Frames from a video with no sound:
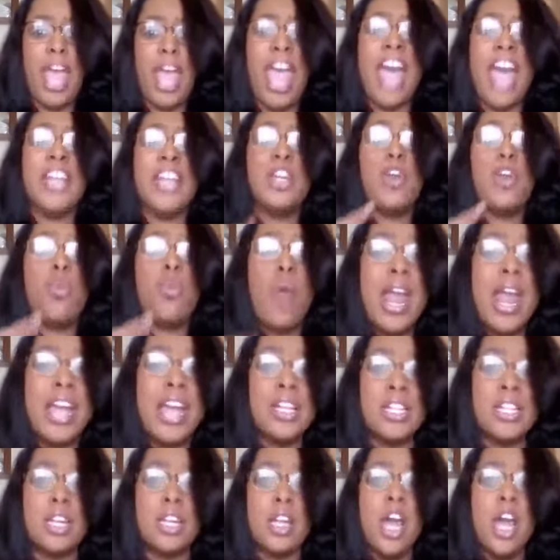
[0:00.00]
And
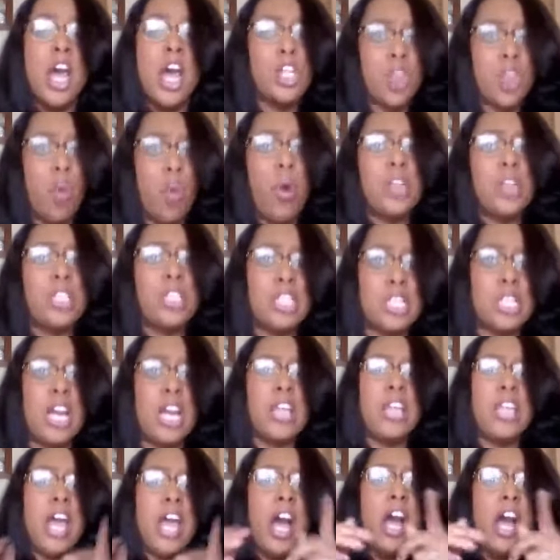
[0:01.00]
granted. So once he
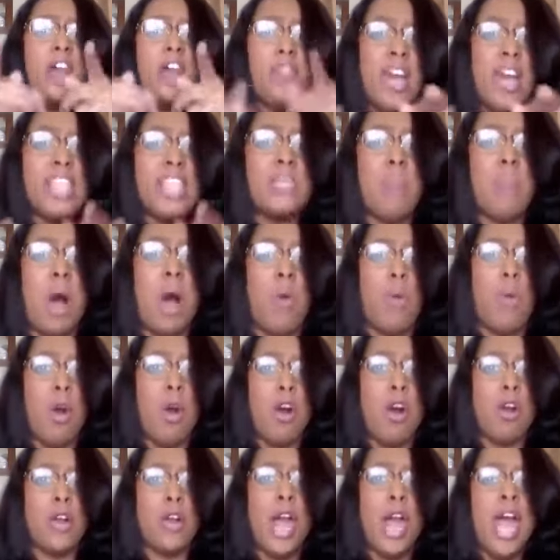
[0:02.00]
said, yeah, that's my
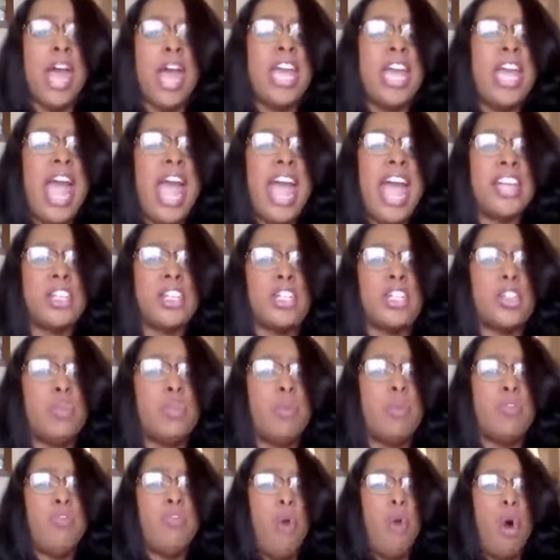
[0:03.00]
word, he hastens to
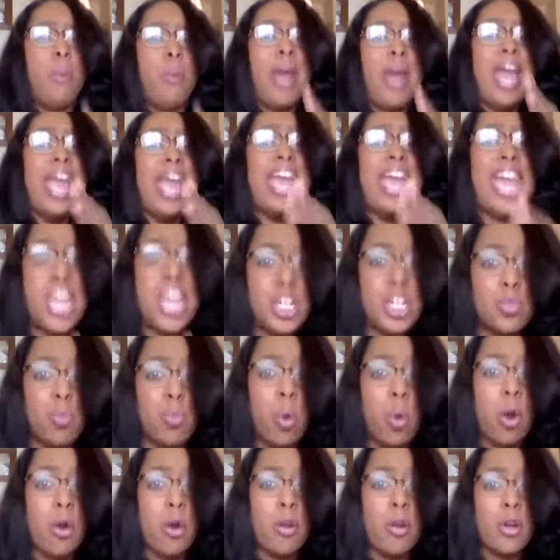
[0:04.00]
perform his
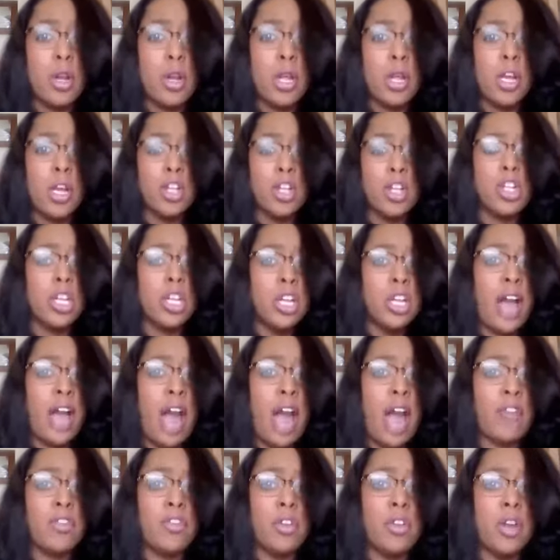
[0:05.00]
word to look
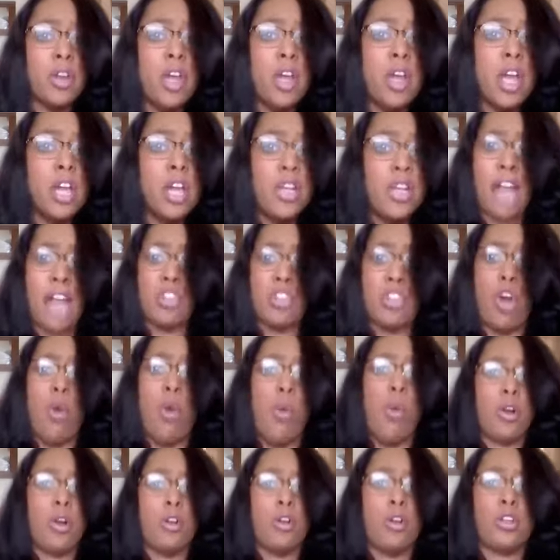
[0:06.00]
after it. Not your
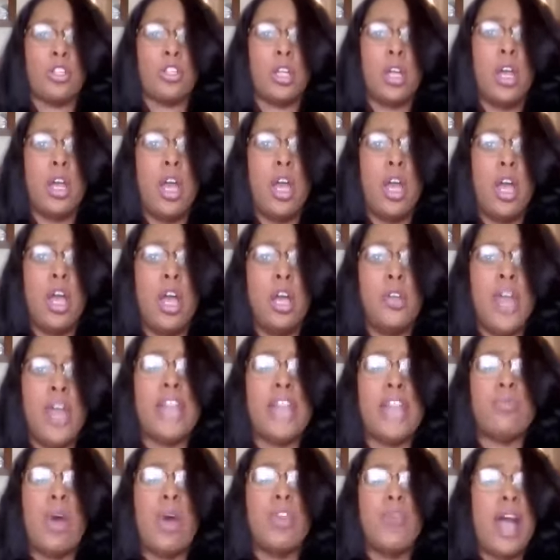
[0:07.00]
words,
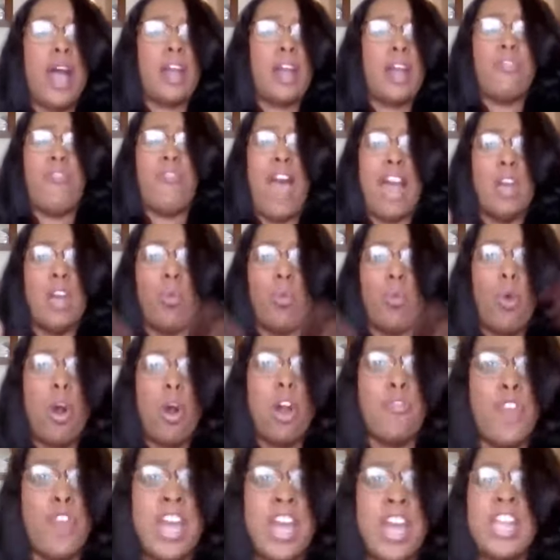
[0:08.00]
that's why you got to find a
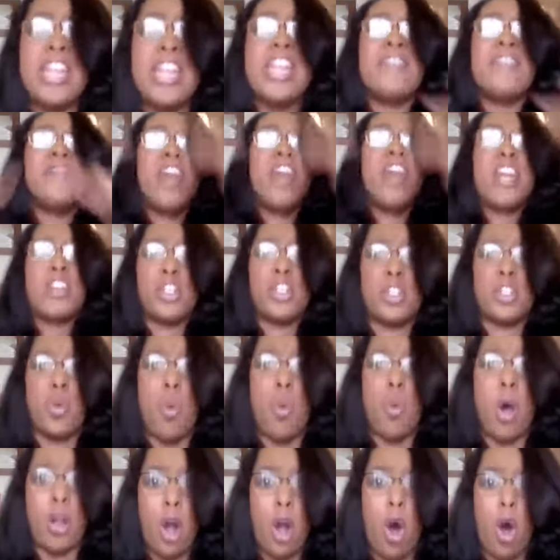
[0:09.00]
word for anything that's
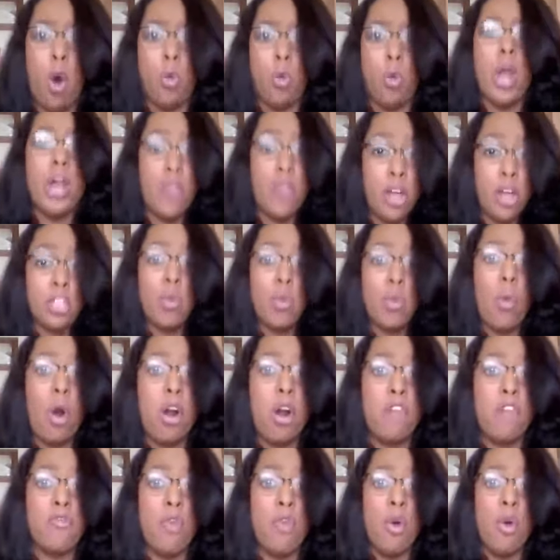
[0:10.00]
going on. There's a
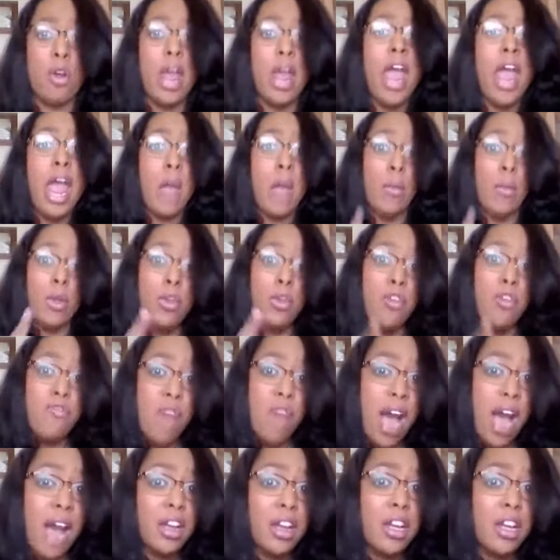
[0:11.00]
word for it. And when you
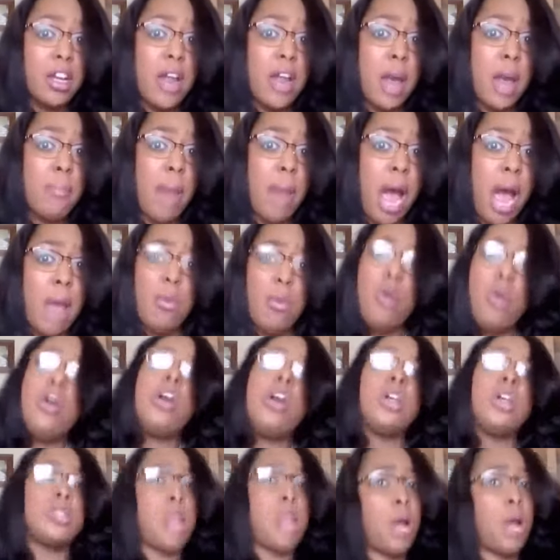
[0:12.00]
find it in that Bible,
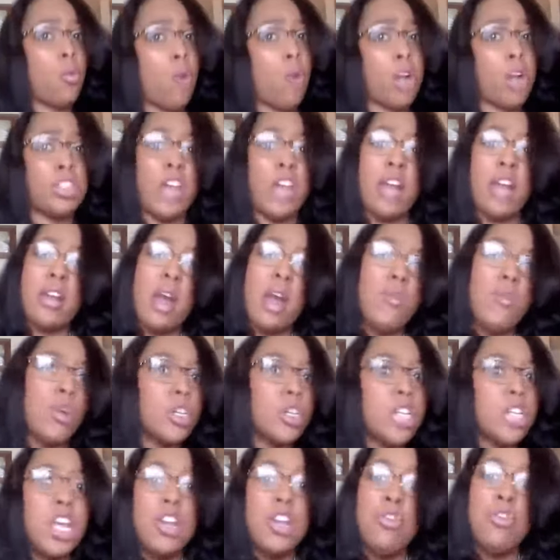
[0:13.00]
it's like, watch out, devil,
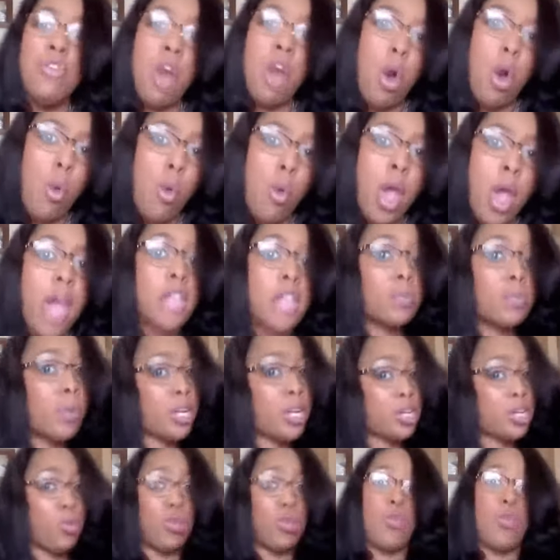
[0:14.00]
because he know,
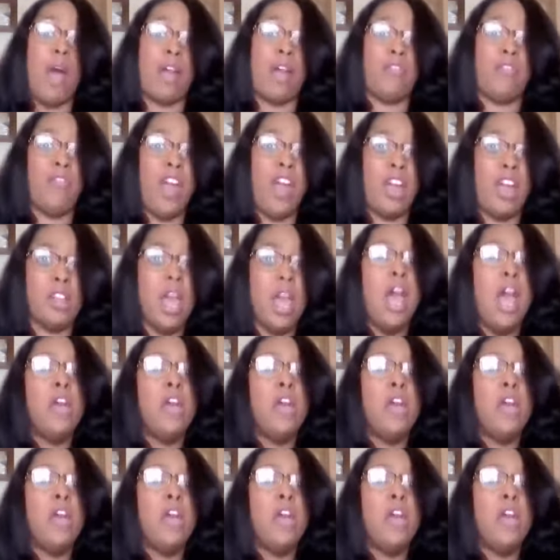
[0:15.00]
especially when you have faith.